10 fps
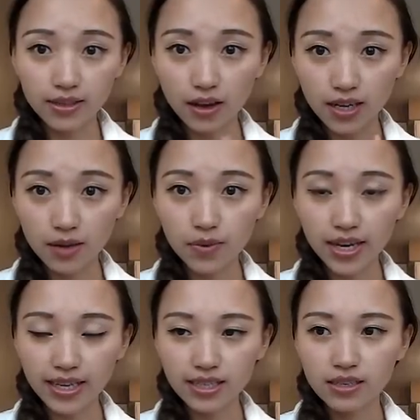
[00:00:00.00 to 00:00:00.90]
is not
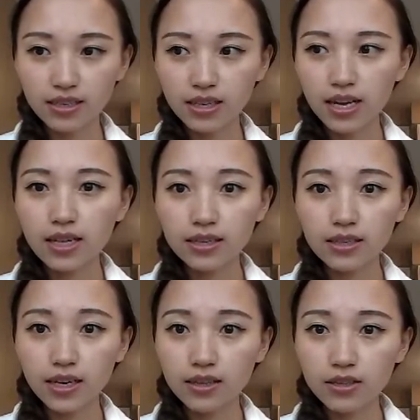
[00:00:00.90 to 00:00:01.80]
complete.
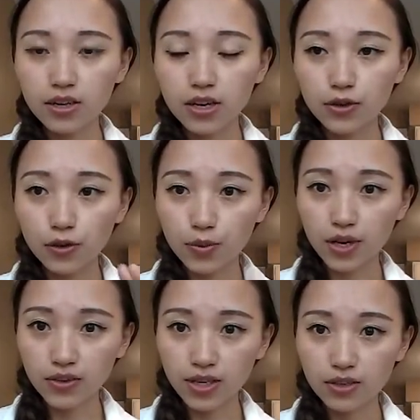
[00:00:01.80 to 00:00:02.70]
Second, your
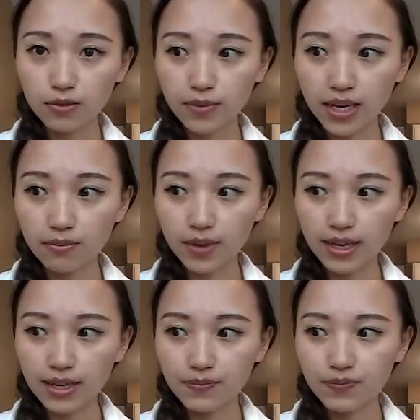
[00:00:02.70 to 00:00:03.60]
pronunciation might
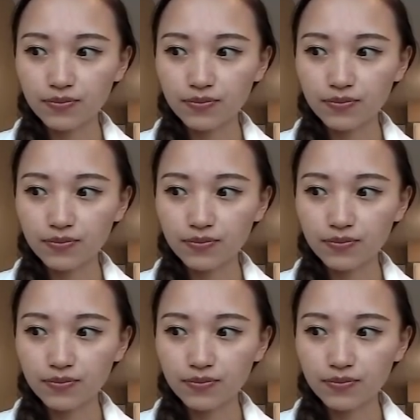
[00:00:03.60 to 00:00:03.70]
be,